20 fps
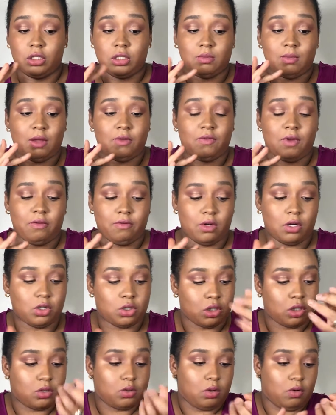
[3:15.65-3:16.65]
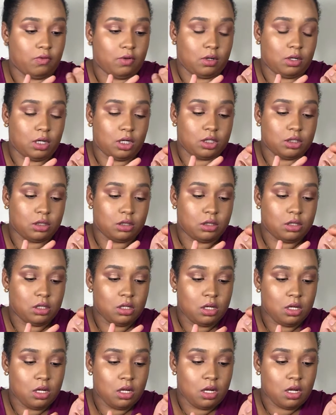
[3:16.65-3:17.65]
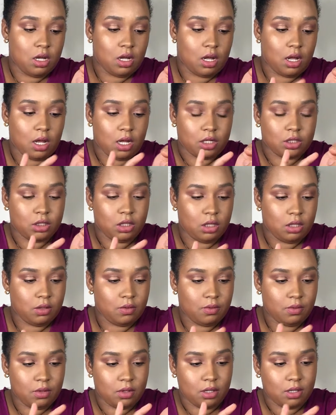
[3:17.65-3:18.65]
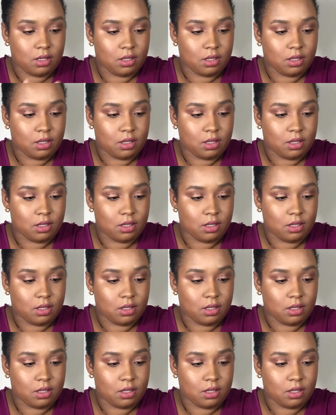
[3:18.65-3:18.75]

It's my favorite drugstore foundation, actually.